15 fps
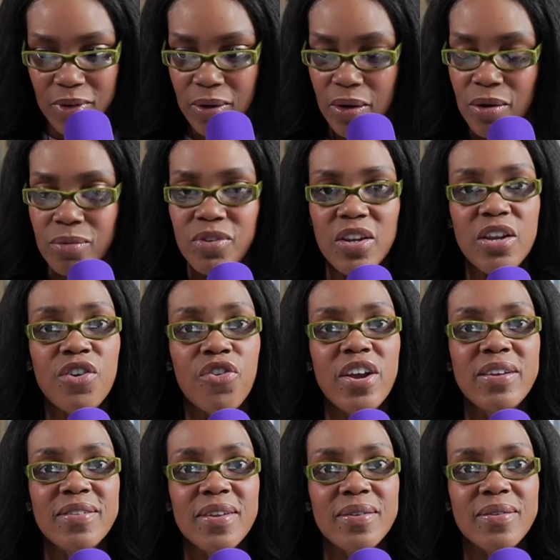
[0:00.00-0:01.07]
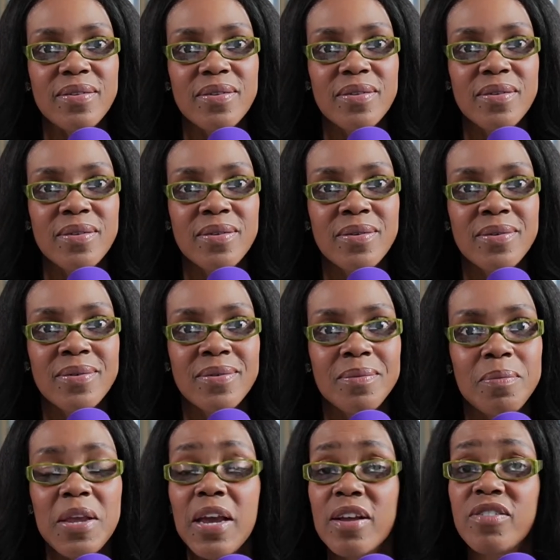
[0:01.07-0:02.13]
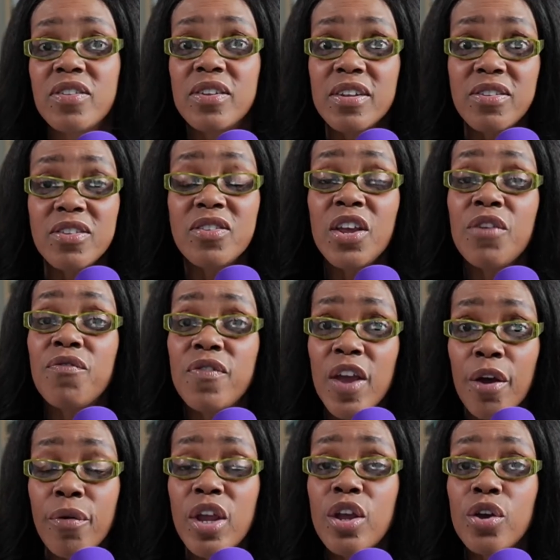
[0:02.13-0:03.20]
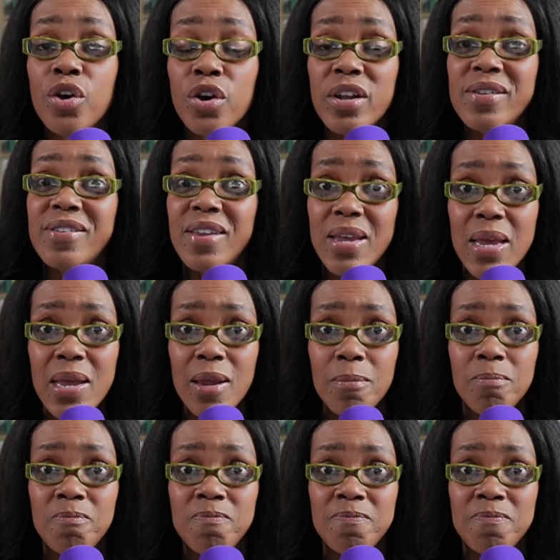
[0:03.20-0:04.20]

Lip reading: decreases, because this is a very good team.